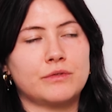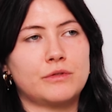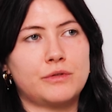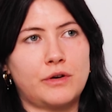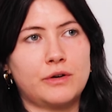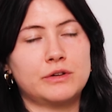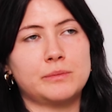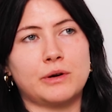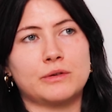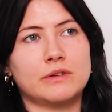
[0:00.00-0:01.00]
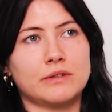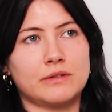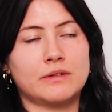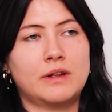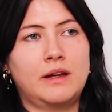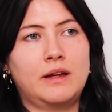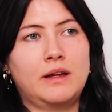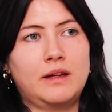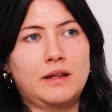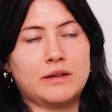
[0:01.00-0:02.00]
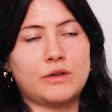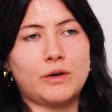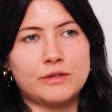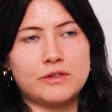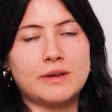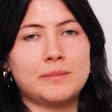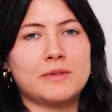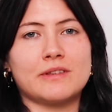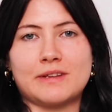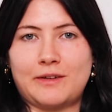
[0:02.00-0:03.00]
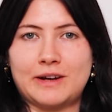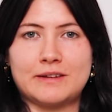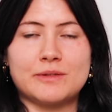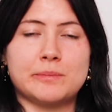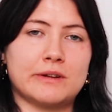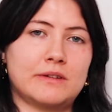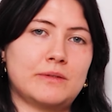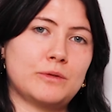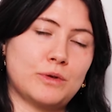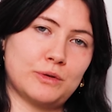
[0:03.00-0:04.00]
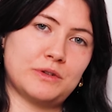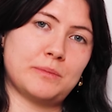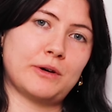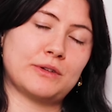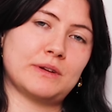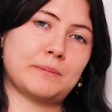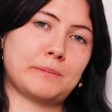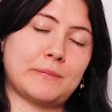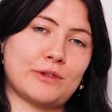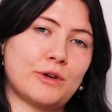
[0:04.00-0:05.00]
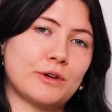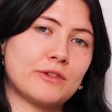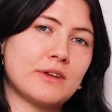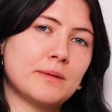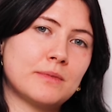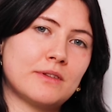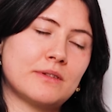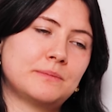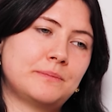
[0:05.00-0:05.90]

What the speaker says: thought about the concepts as characters, but wrote about them as concepts.